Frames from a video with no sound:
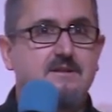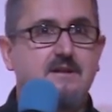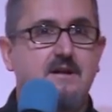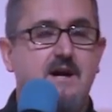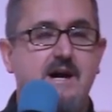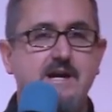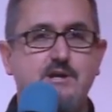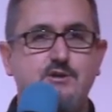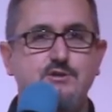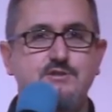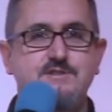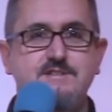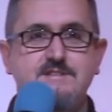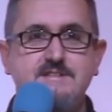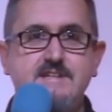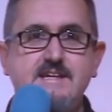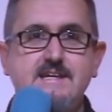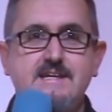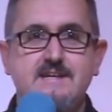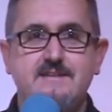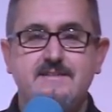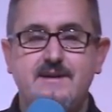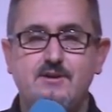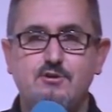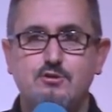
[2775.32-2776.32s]
I could
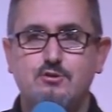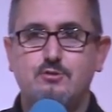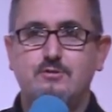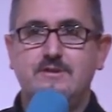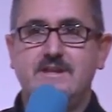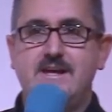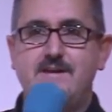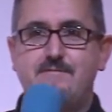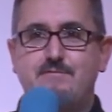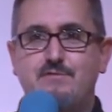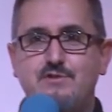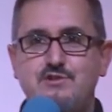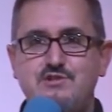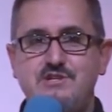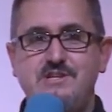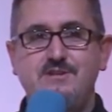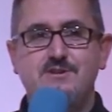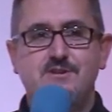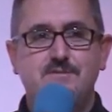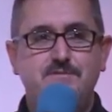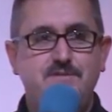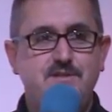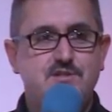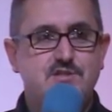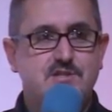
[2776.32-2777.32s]
see they're all leveraging
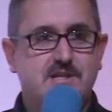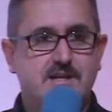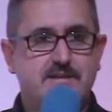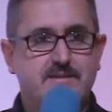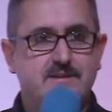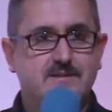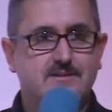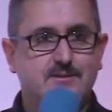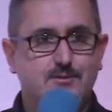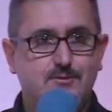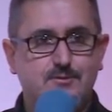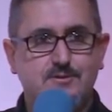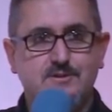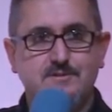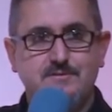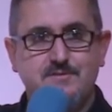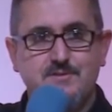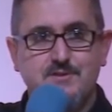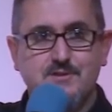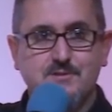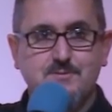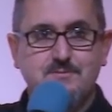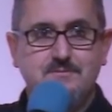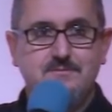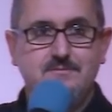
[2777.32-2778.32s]
off each other, all of
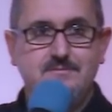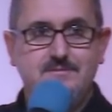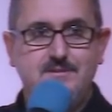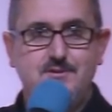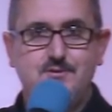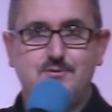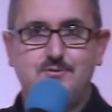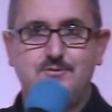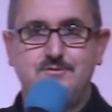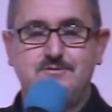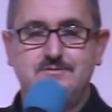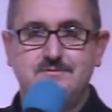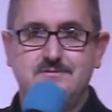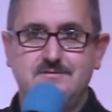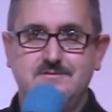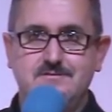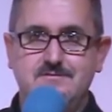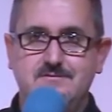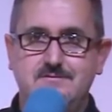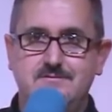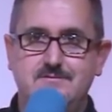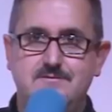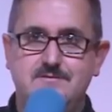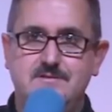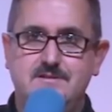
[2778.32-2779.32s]
them. They're all
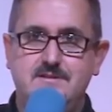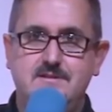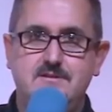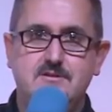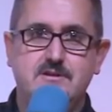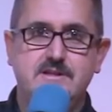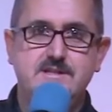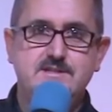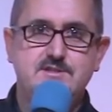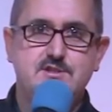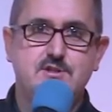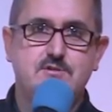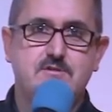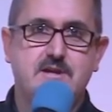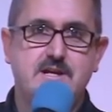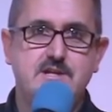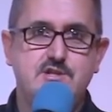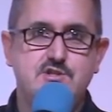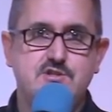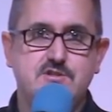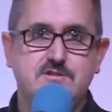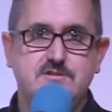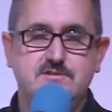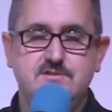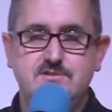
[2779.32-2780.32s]
got
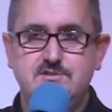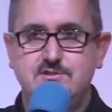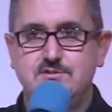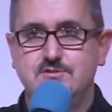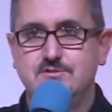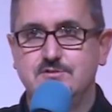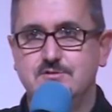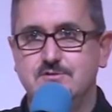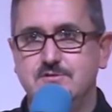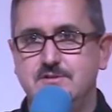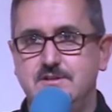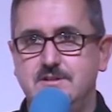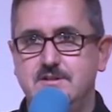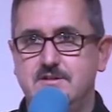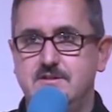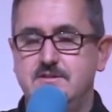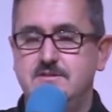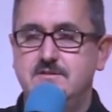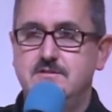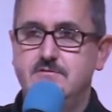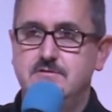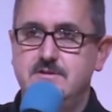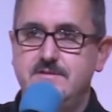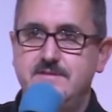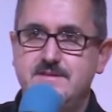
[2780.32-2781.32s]
integrations to, you know,
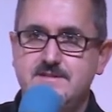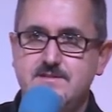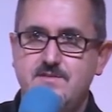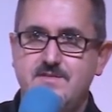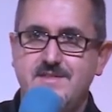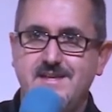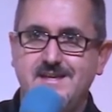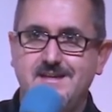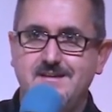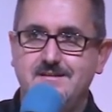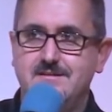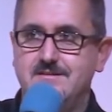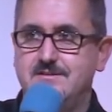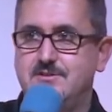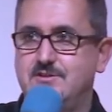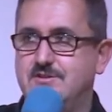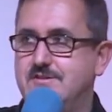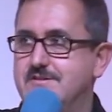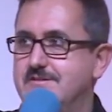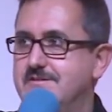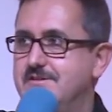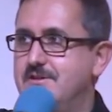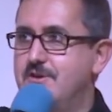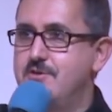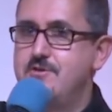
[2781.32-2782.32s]
you're in this thing and you
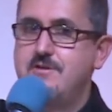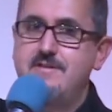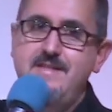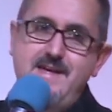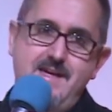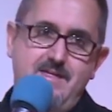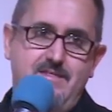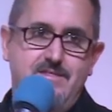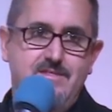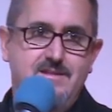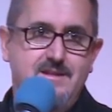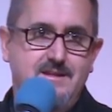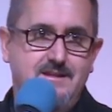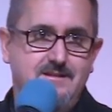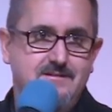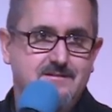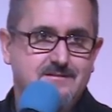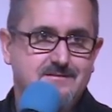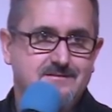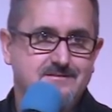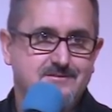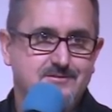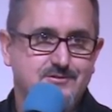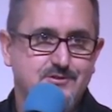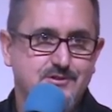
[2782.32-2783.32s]
can go to that thing,
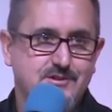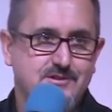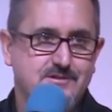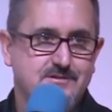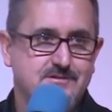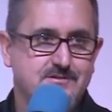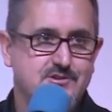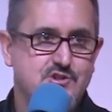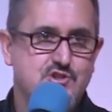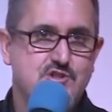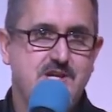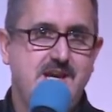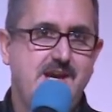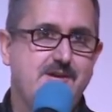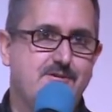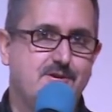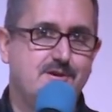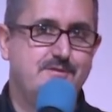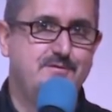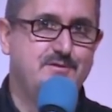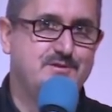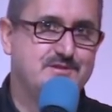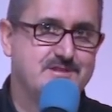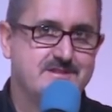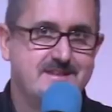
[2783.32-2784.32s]
or you can share
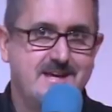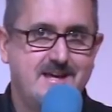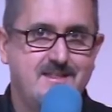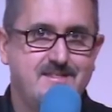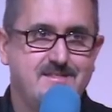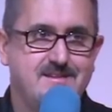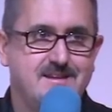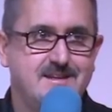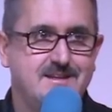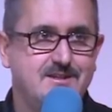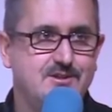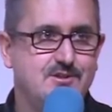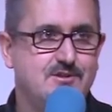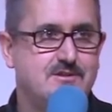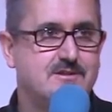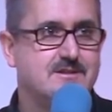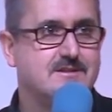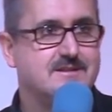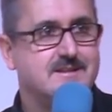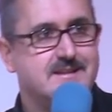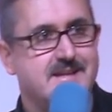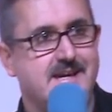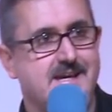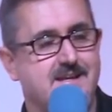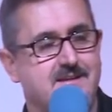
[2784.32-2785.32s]
over to that thing, you
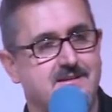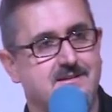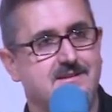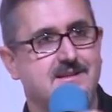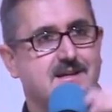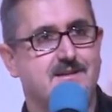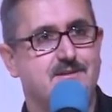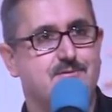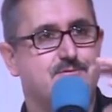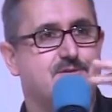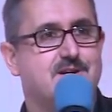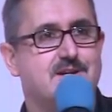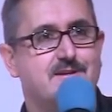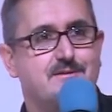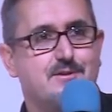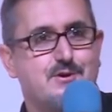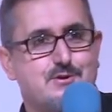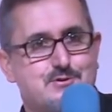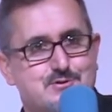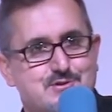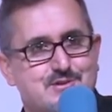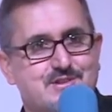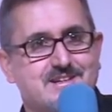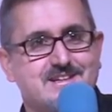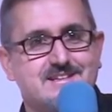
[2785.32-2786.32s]
can get another one of
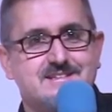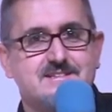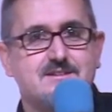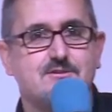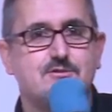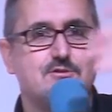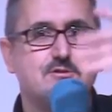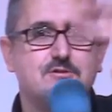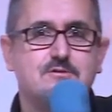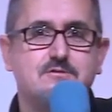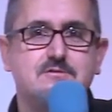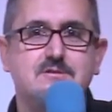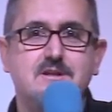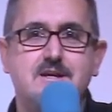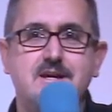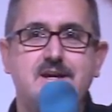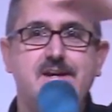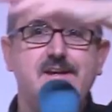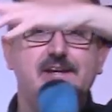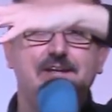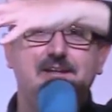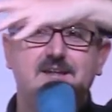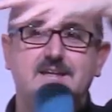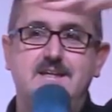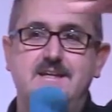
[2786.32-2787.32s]
those things. They're all
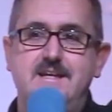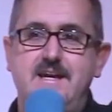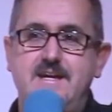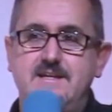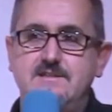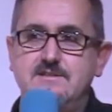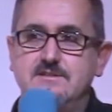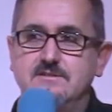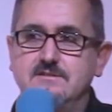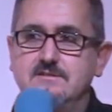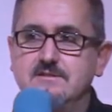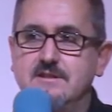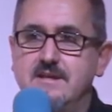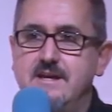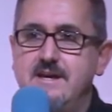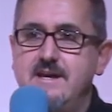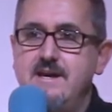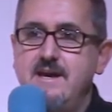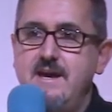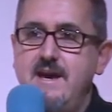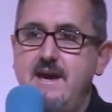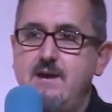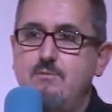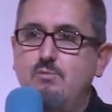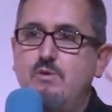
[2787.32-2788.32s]
connected.
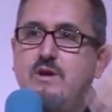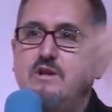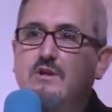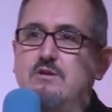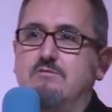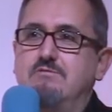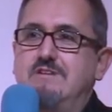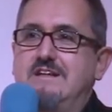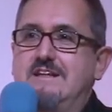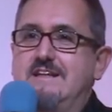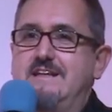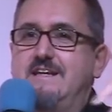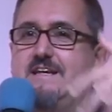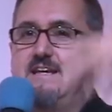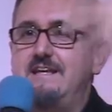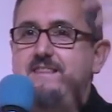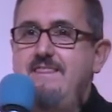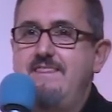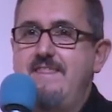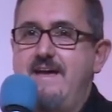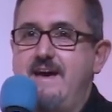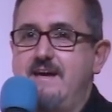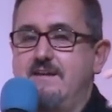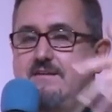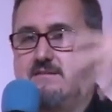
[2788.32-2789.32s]
And we're not really in
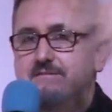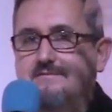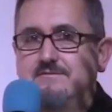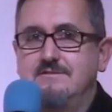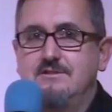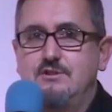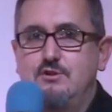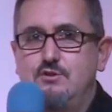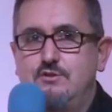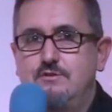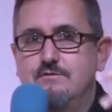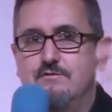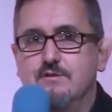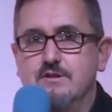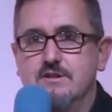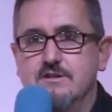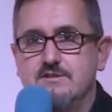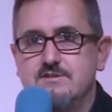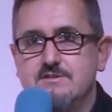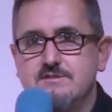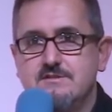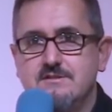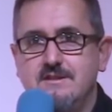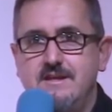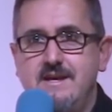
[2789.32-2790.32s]
that
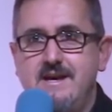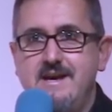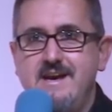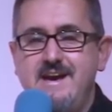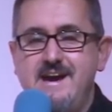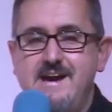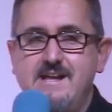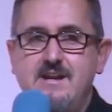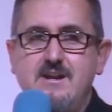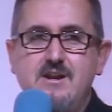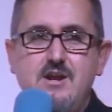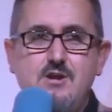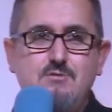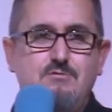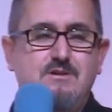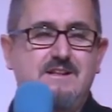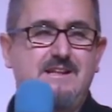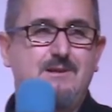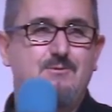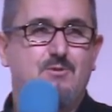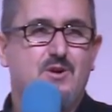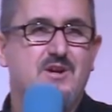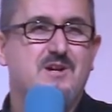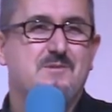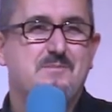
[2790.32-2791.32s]
universe. And I don't
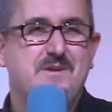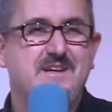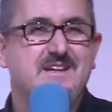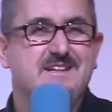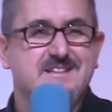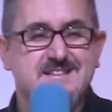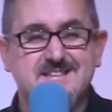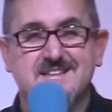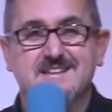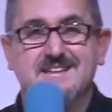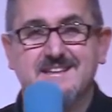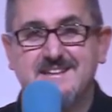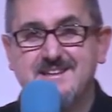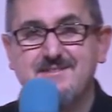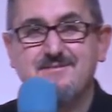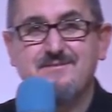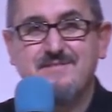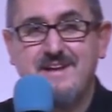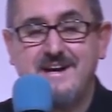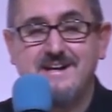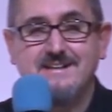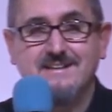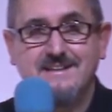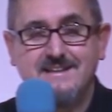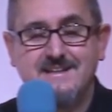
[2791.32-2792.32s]
really want to be a Silicon
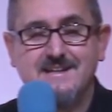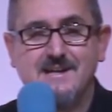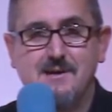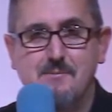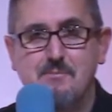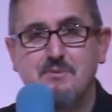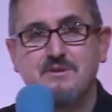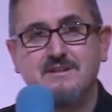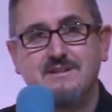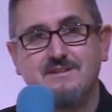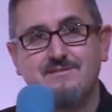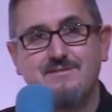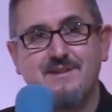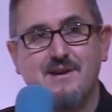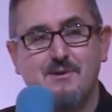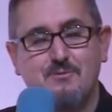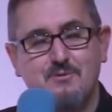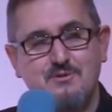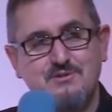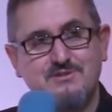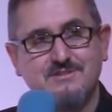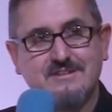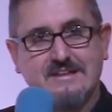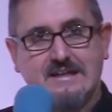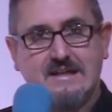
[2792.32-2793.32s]
Valley company if that
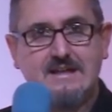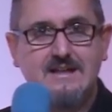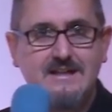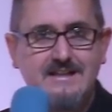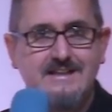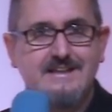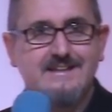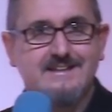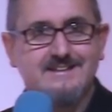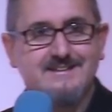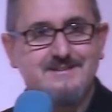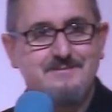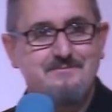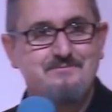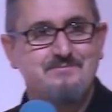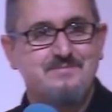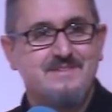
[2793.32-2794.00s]
wasn't clear.